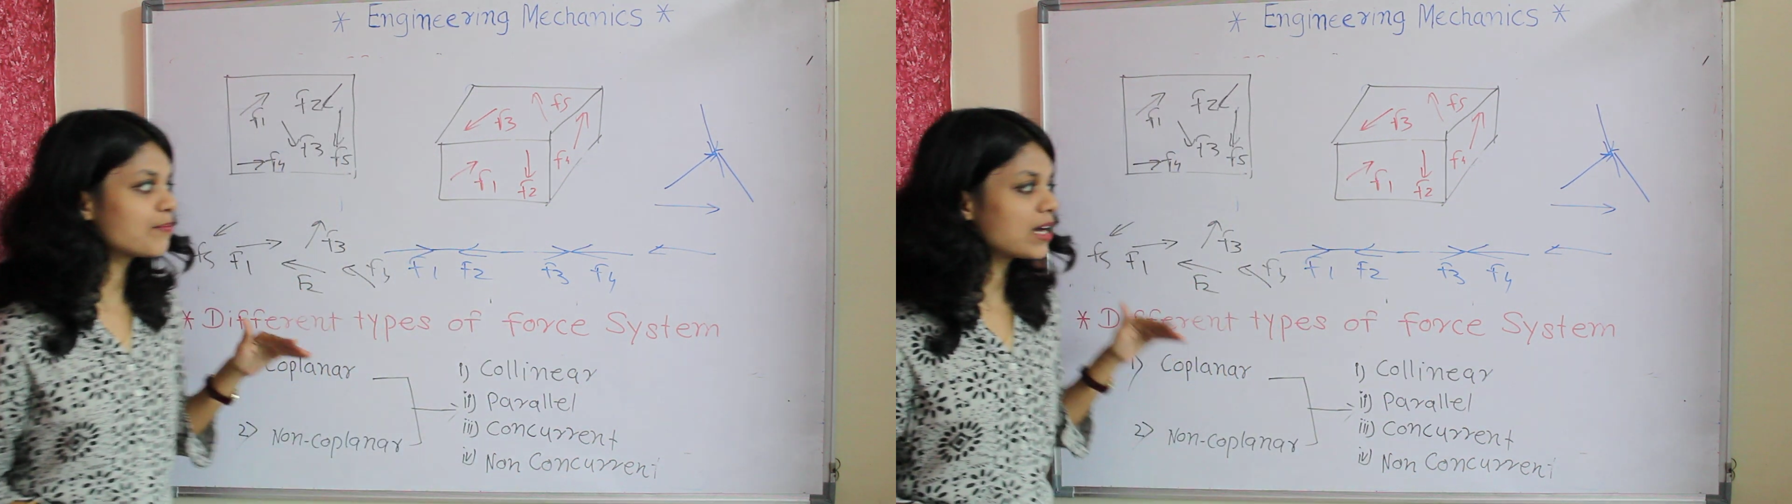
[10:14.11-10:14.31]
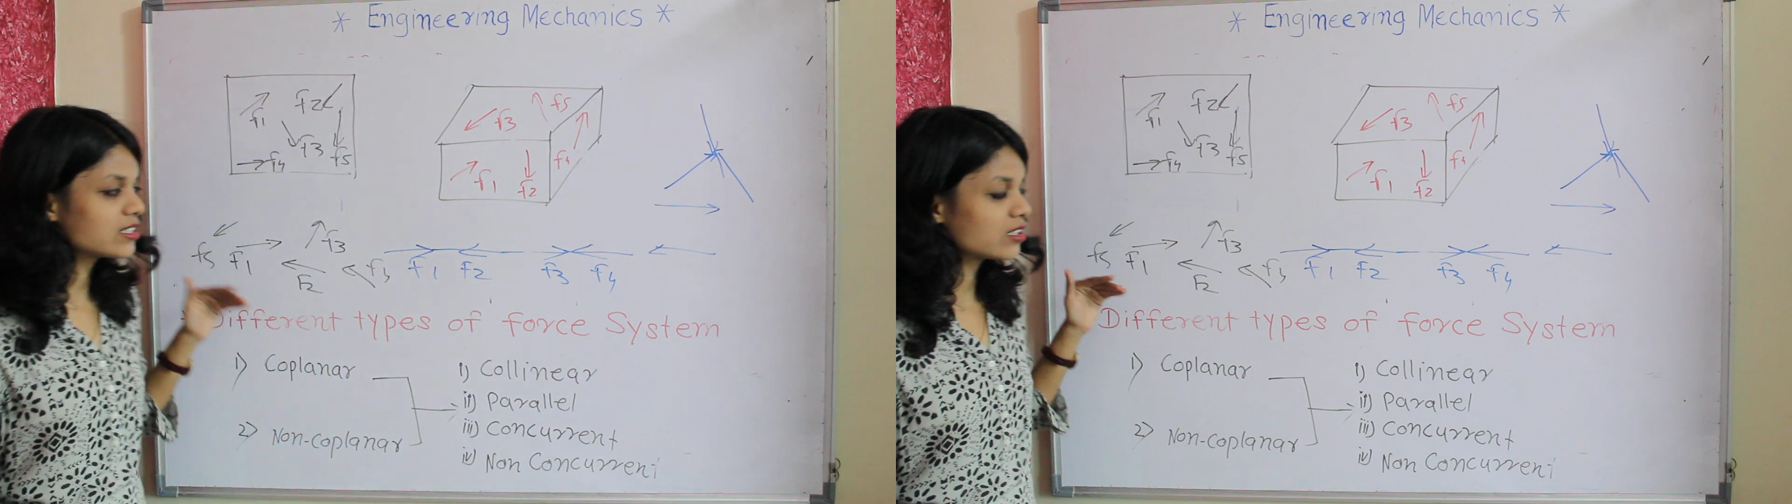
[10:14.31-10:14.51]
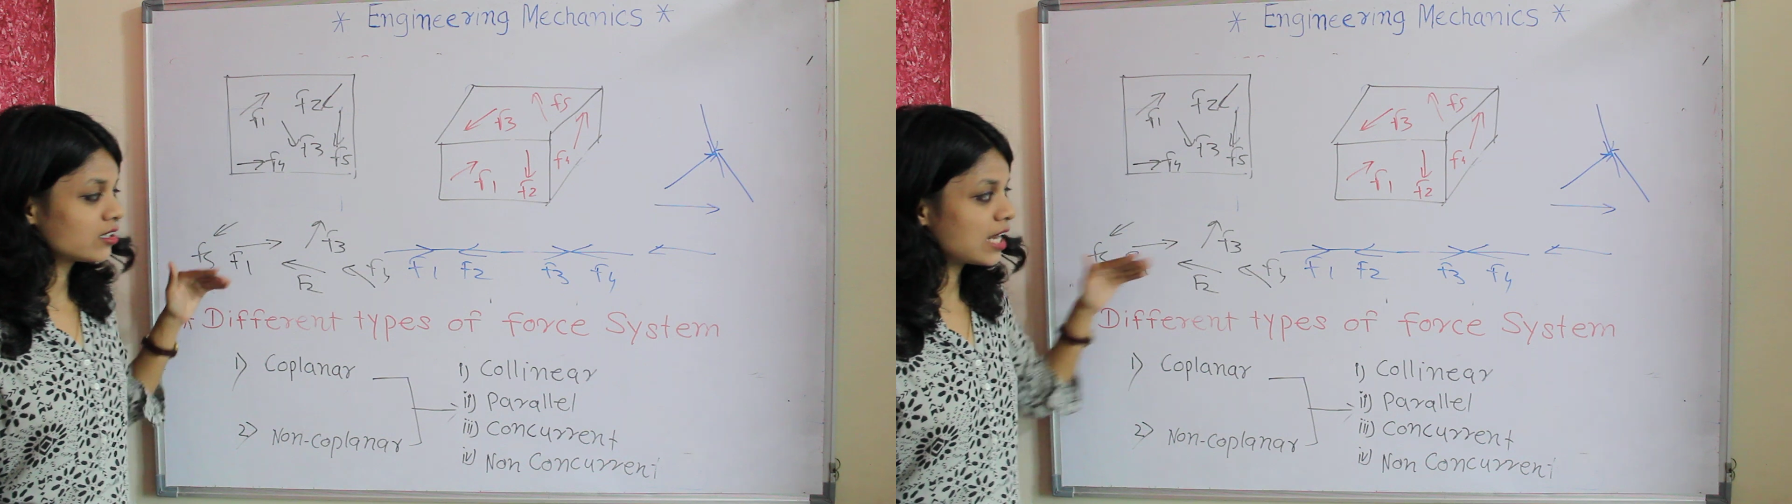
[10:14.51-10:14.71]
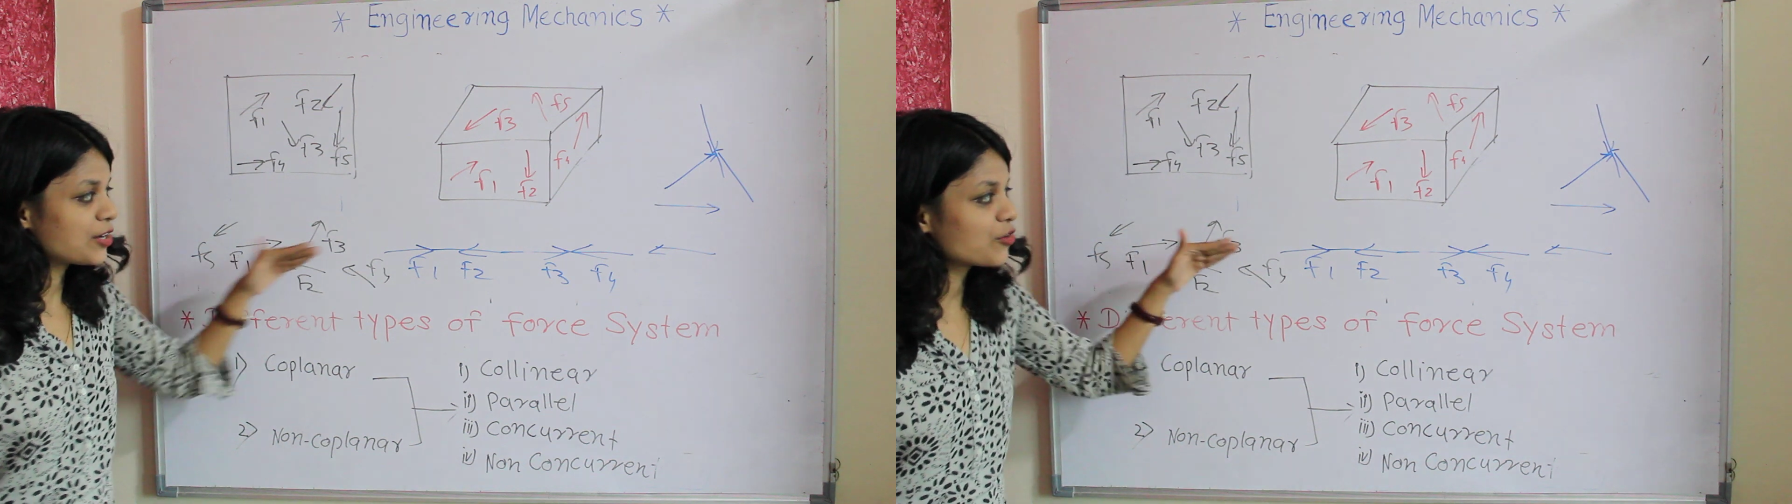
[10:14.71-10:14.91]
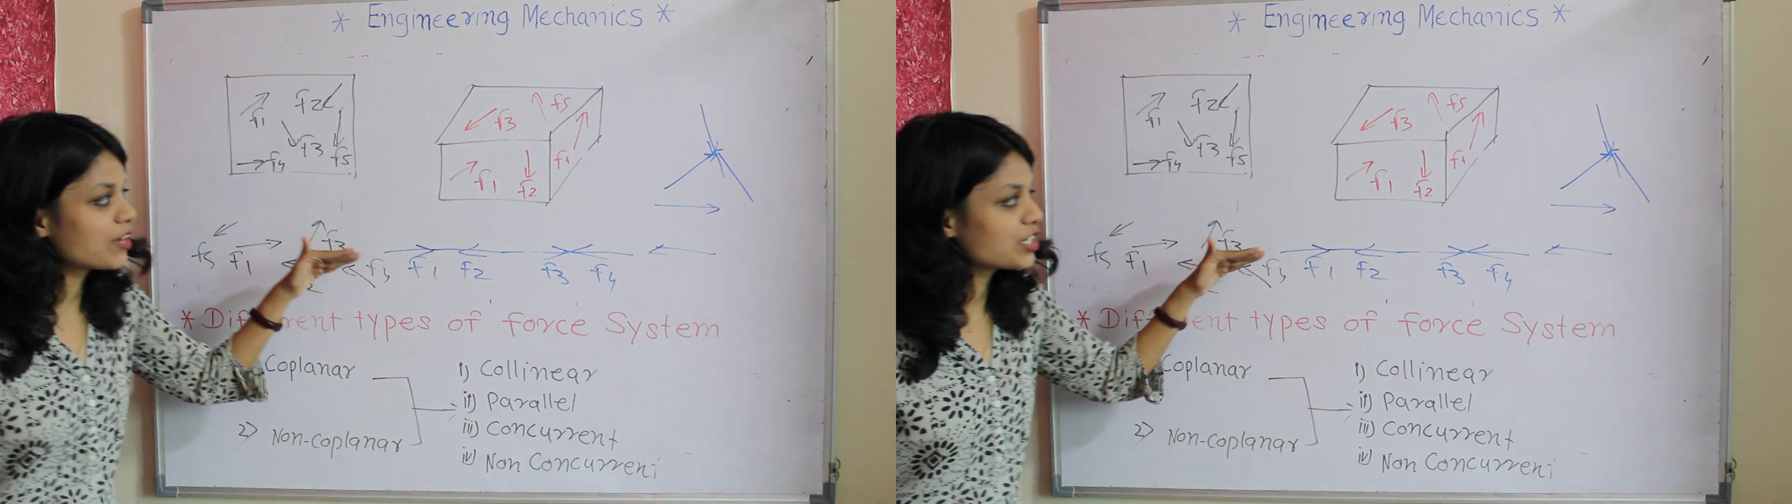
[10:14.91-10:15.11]
Line
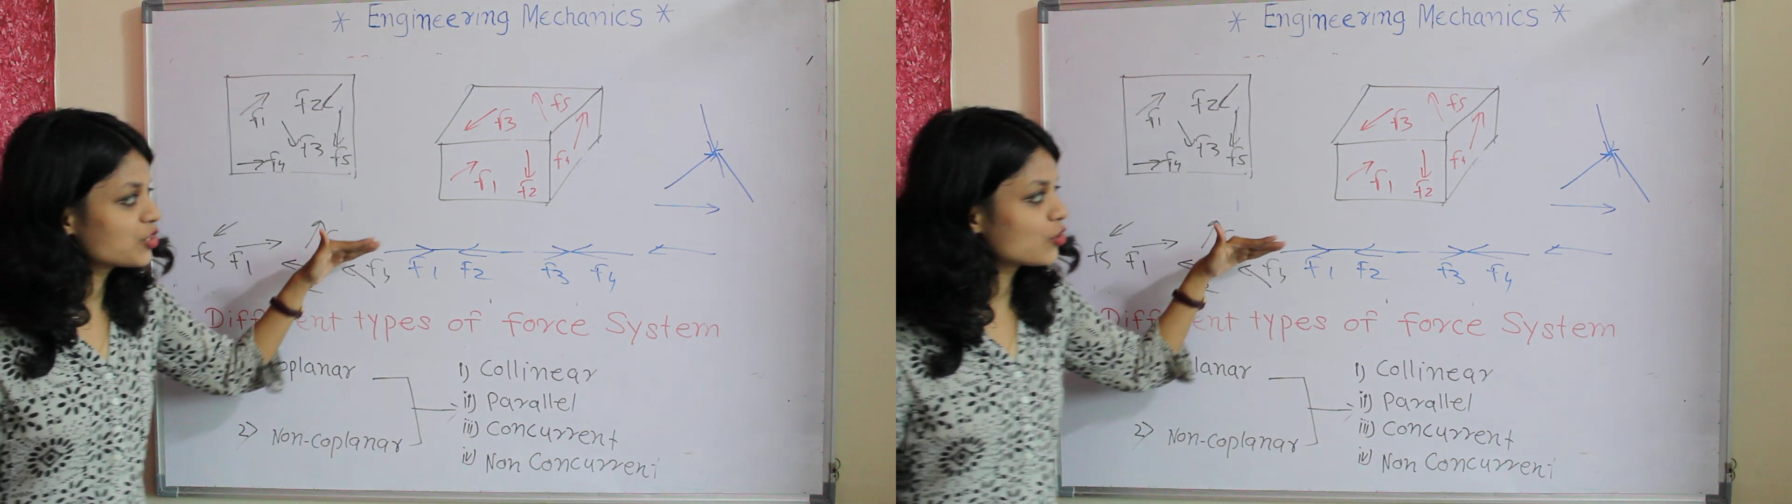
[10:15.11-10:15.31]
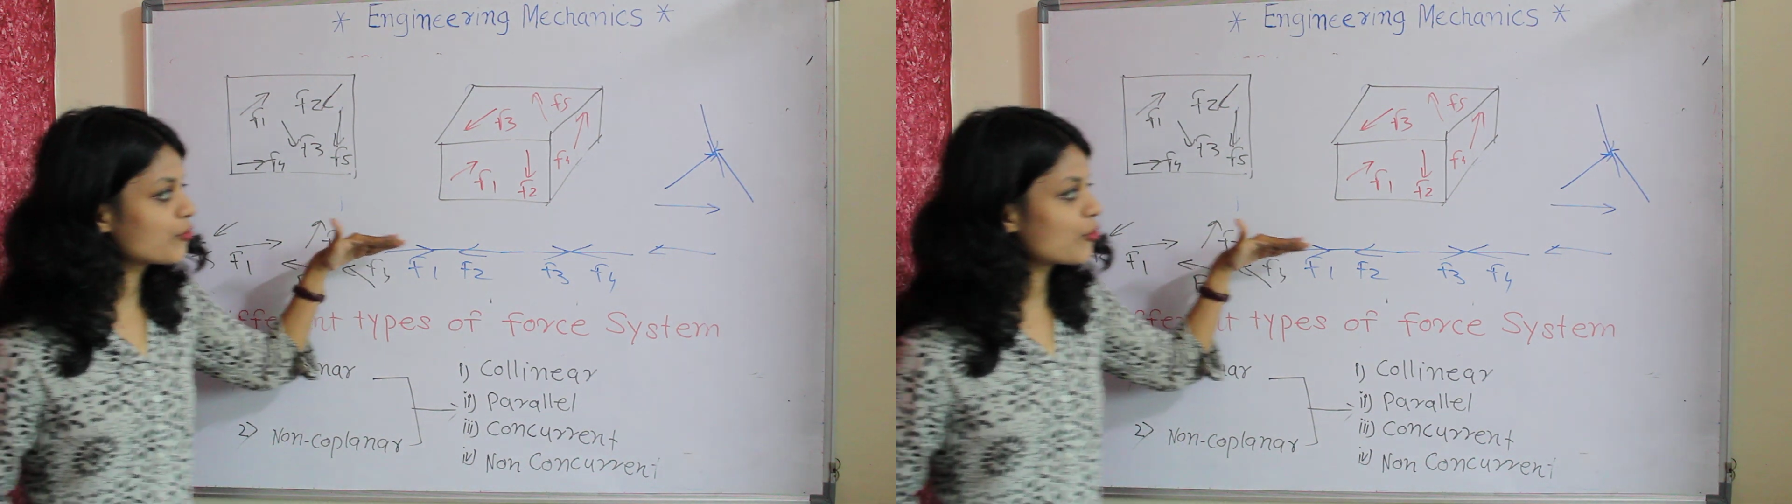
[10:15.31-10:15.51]
of action of